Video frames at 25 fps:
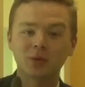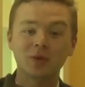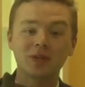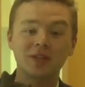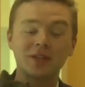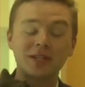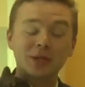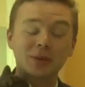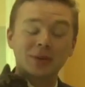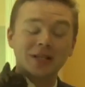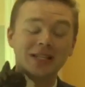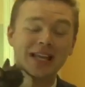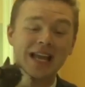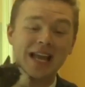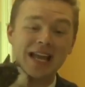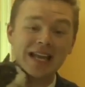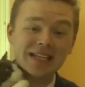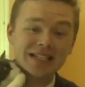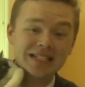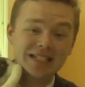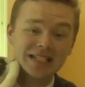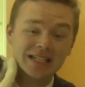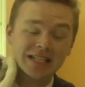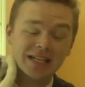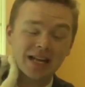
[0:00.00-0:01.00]
With nearly
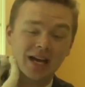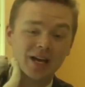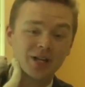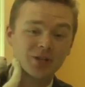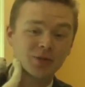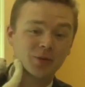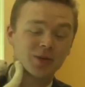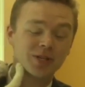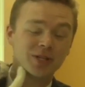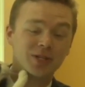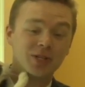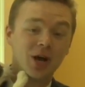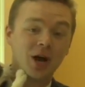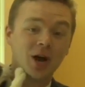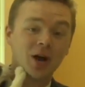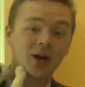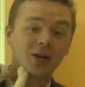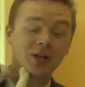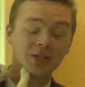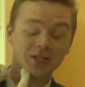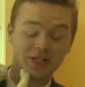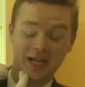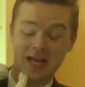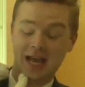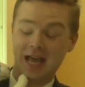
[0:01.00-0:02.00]
1,800
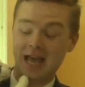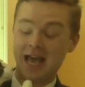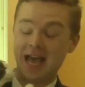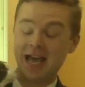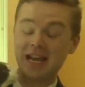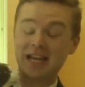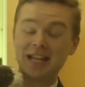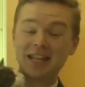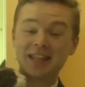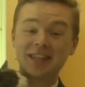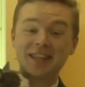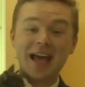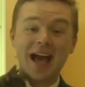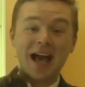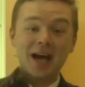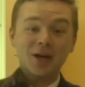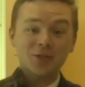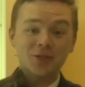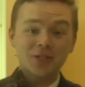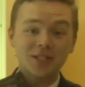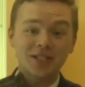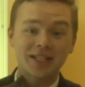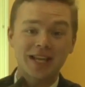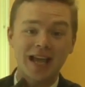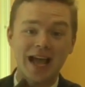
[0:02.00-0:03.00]
dogs and
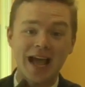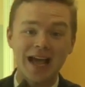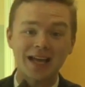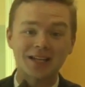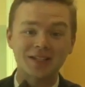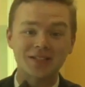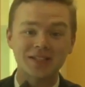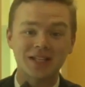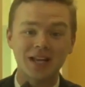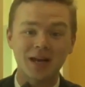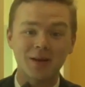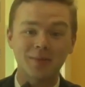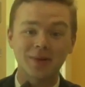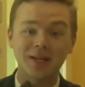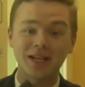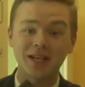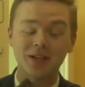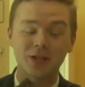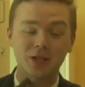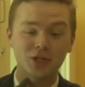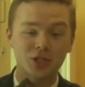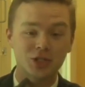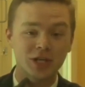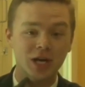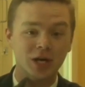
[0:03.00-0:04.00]
1,000 cats coming
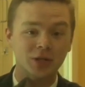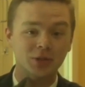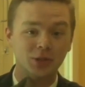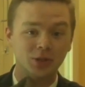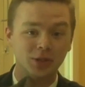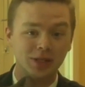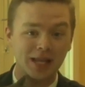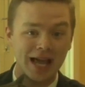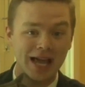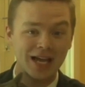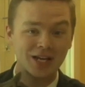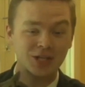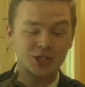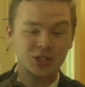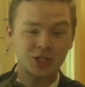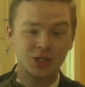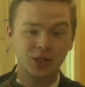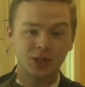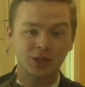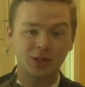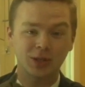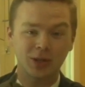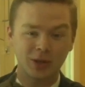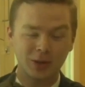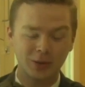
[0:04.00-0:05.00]
into the shelter last
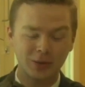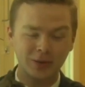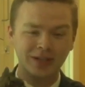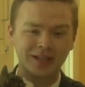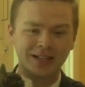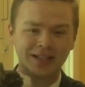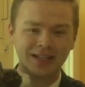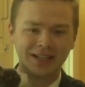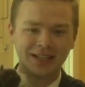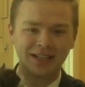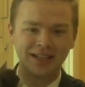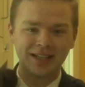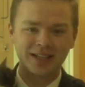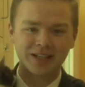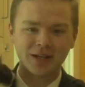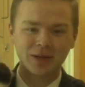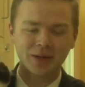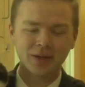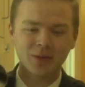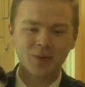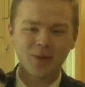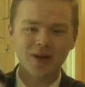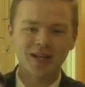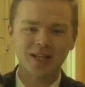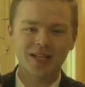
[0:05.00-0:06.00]
year alone, the
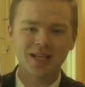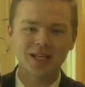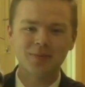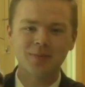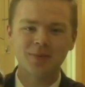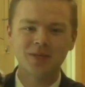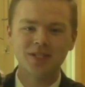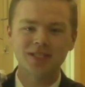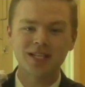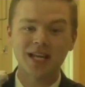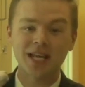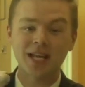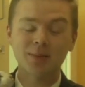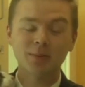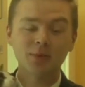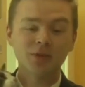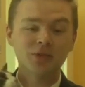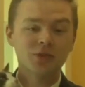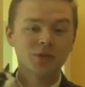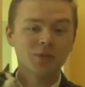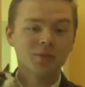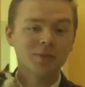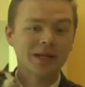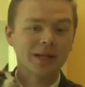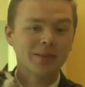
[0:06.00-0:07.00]
only way to keep these
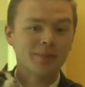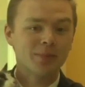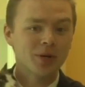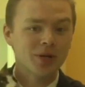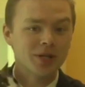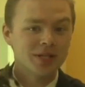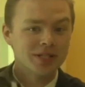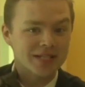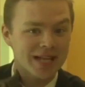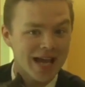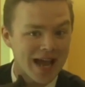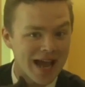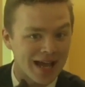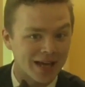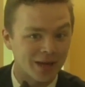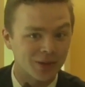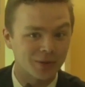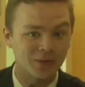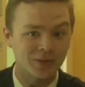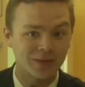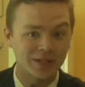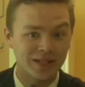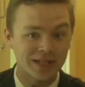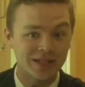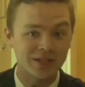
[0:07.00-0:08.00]
animals from being put
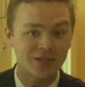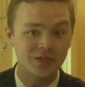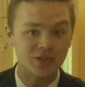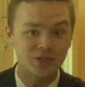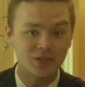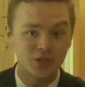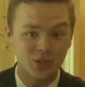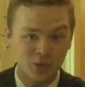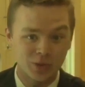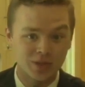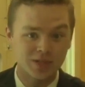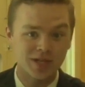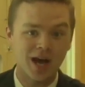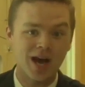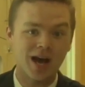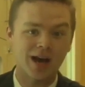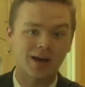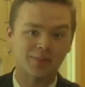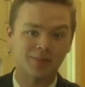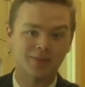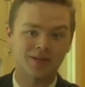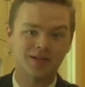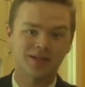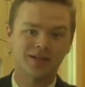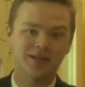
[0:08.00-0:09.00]
down is to
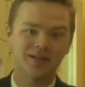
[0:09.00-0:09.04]
adopt.